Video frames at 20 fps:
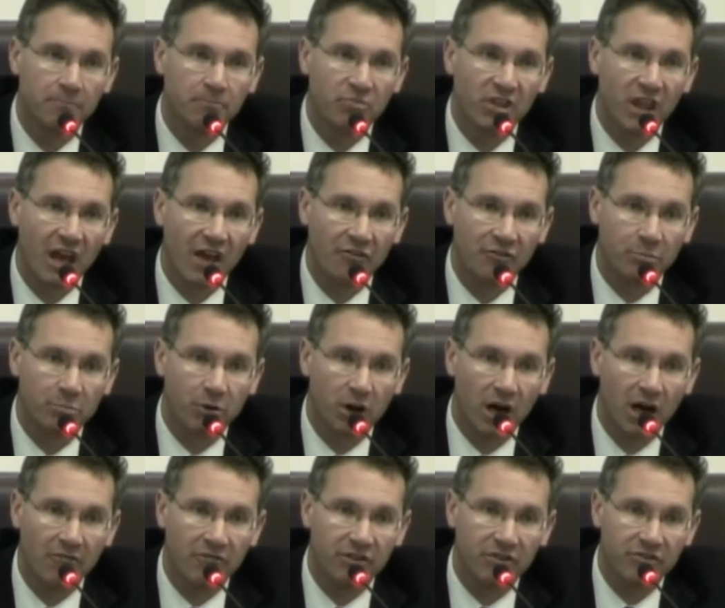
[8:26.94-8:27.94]
as a
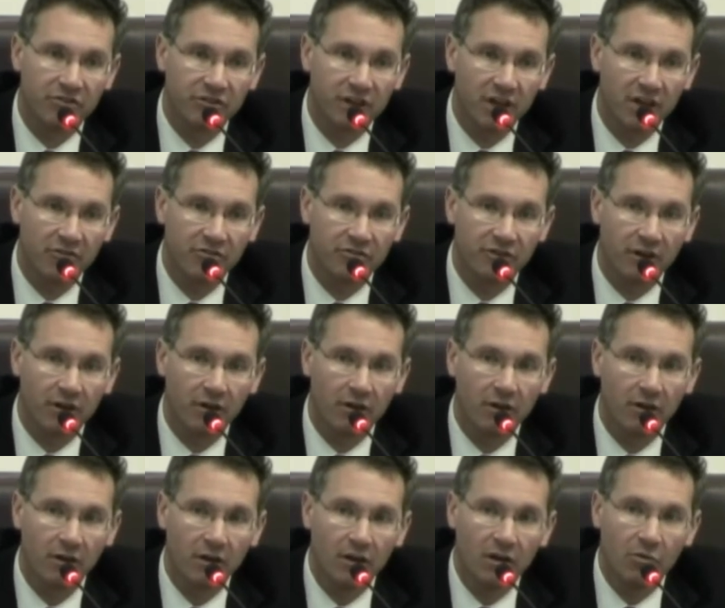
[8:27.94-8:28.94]
private citizen
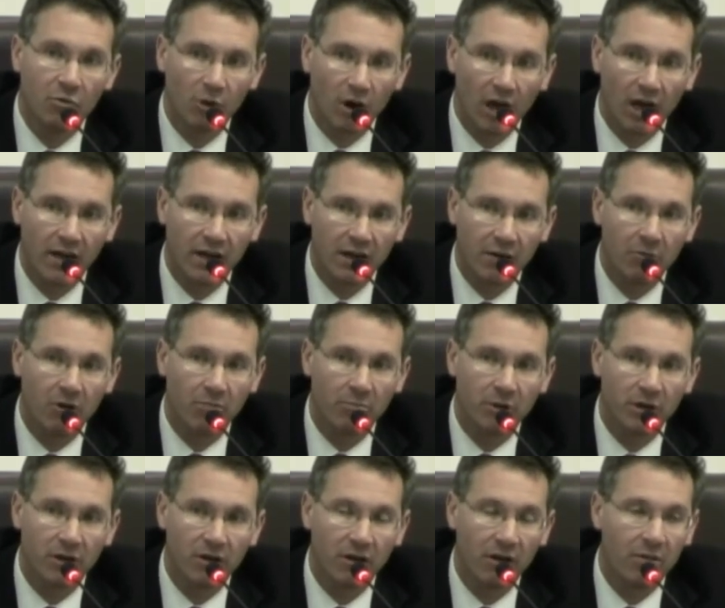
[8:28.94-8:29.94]
when I come up
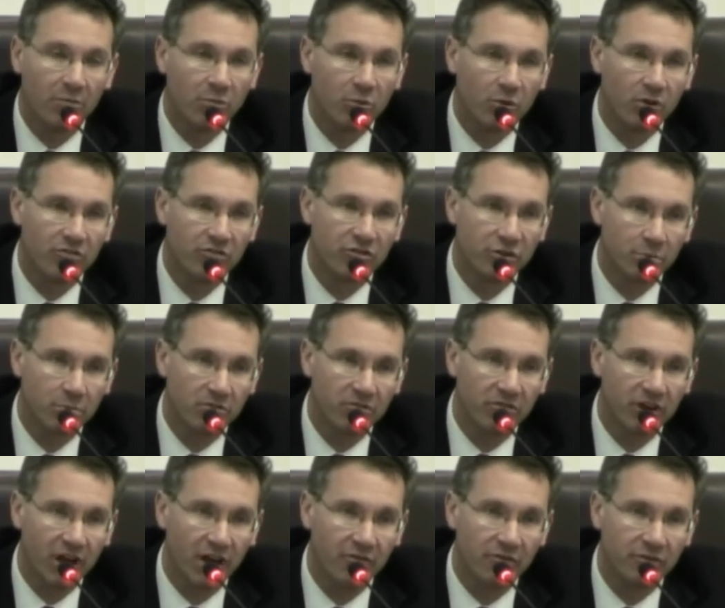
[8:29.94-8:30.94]
here on the Board of
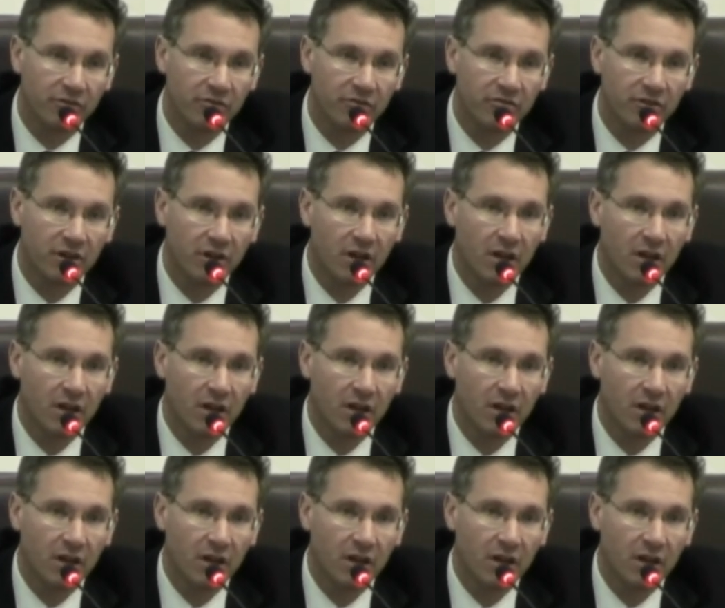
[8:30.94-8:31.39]
Supervisors.